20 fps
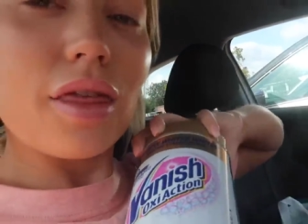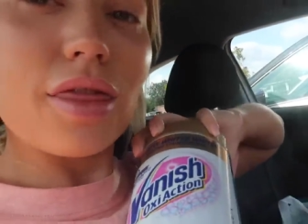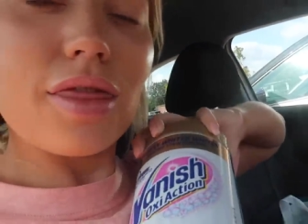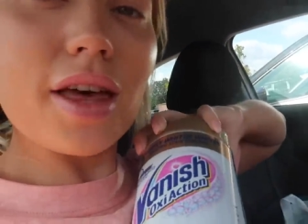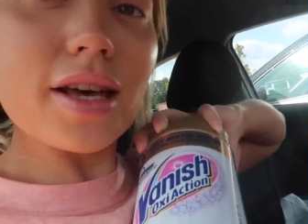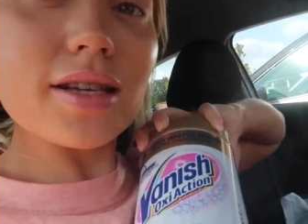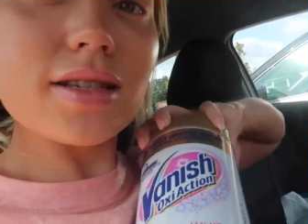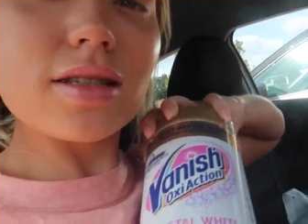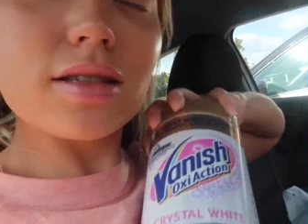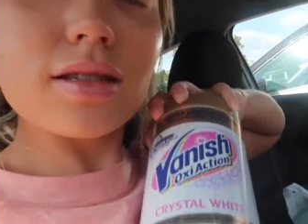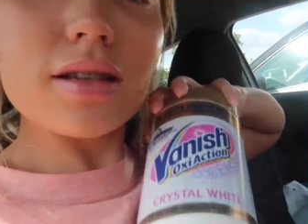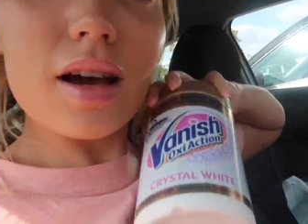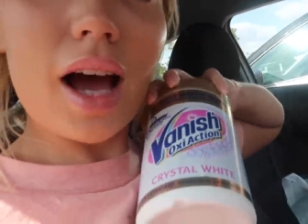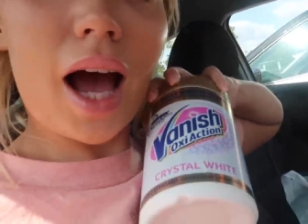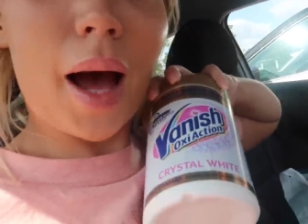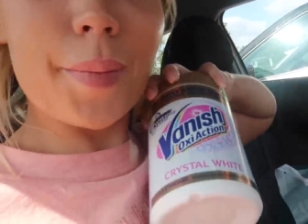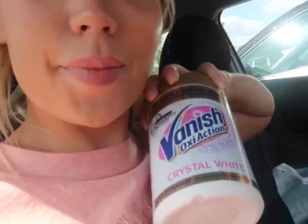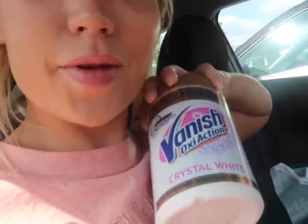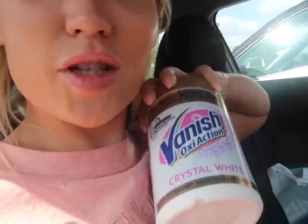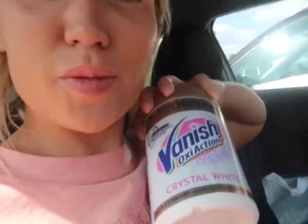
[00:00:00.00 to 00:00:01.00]
this
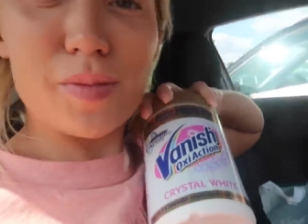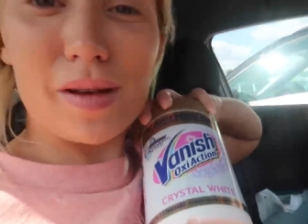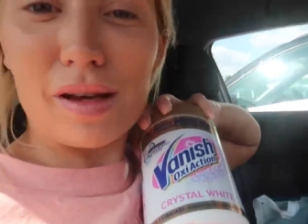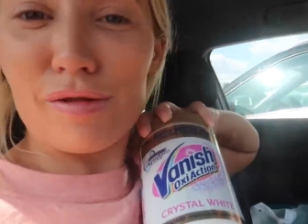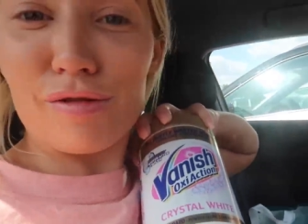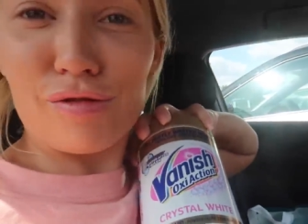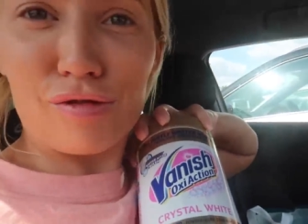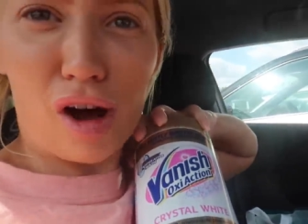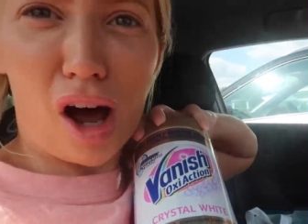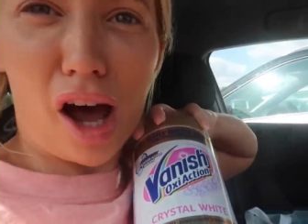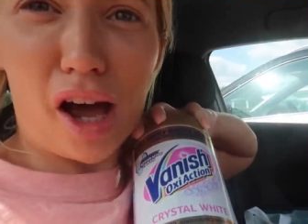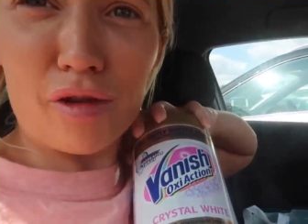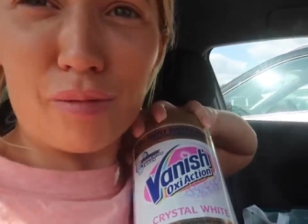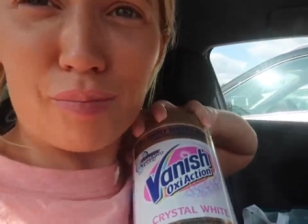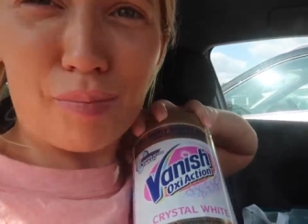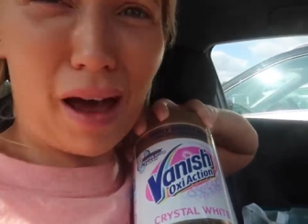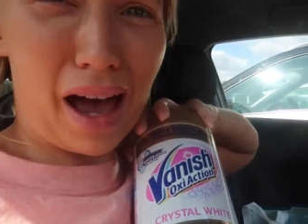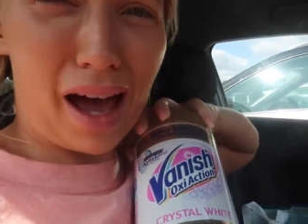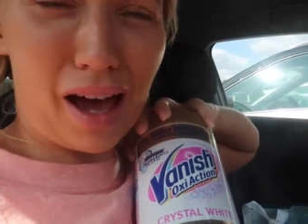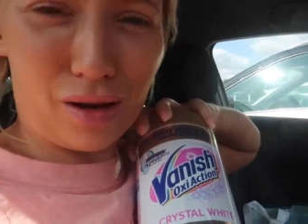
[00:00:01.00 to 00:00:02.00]
happened to be £5
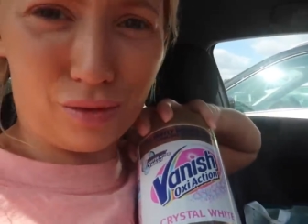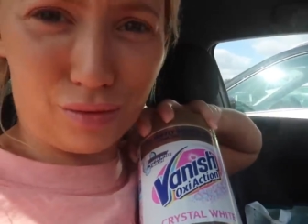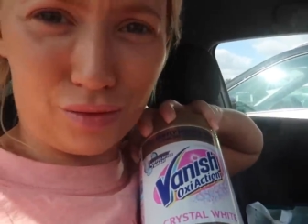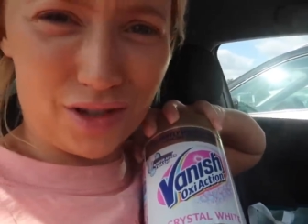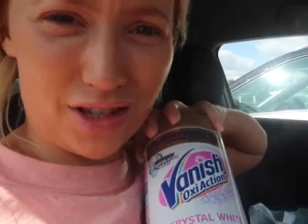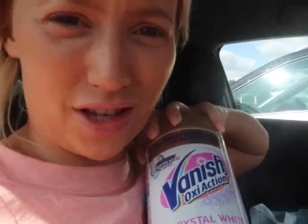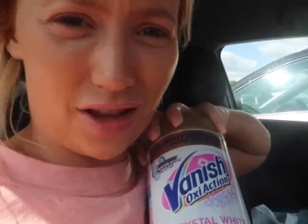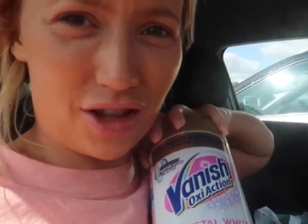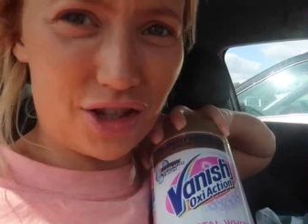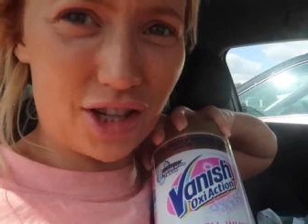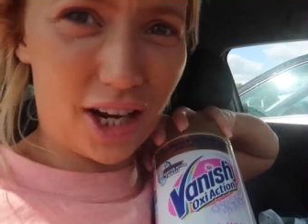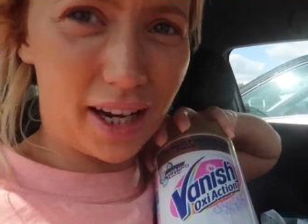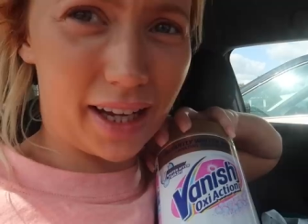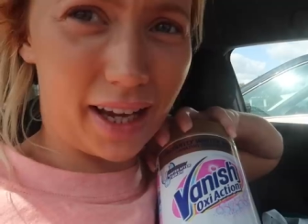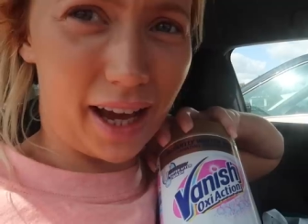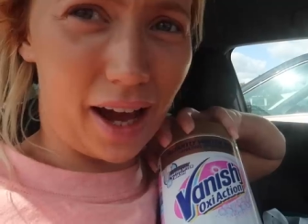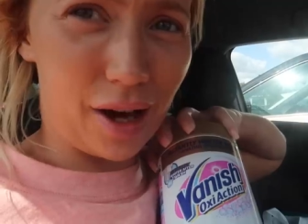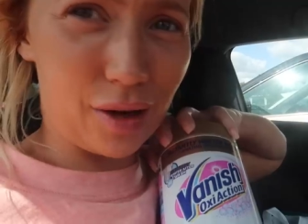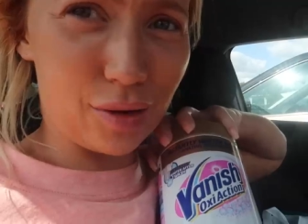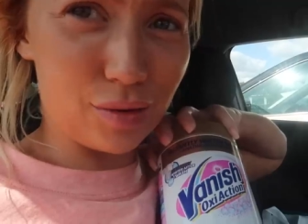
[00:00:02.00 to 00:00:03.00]
at the
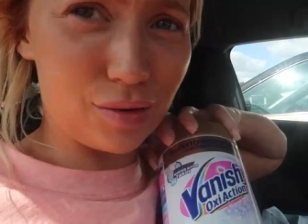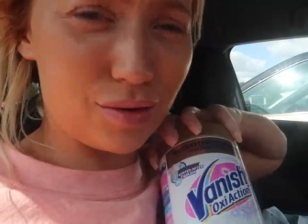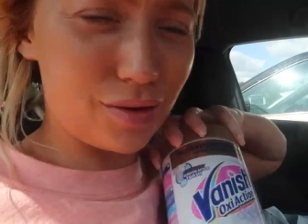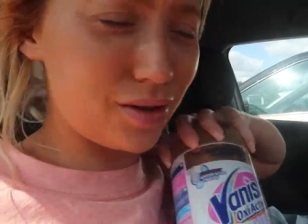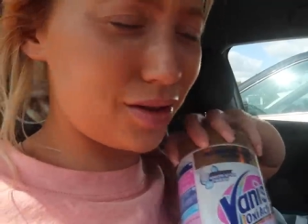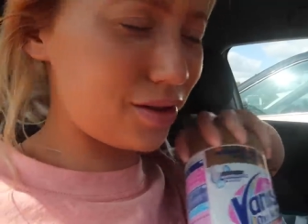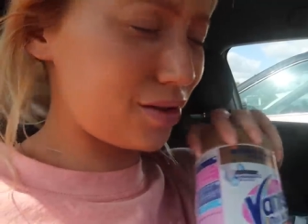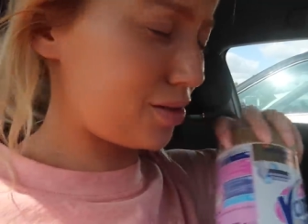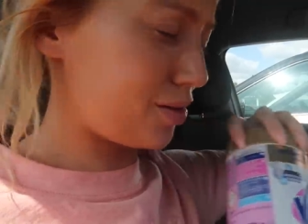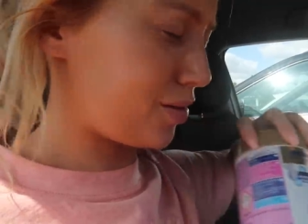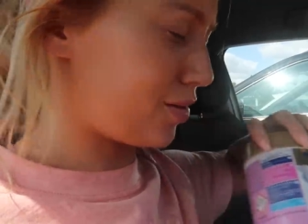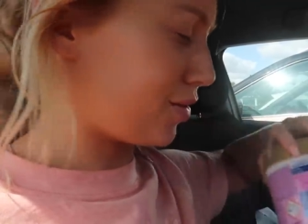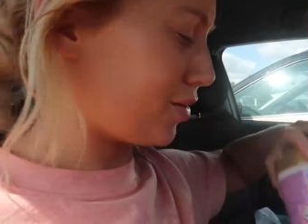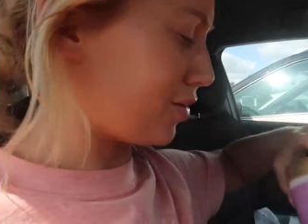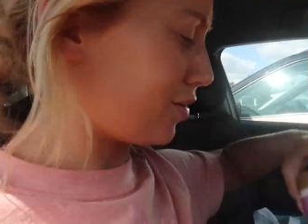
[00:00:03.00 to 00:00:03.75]
checkouts.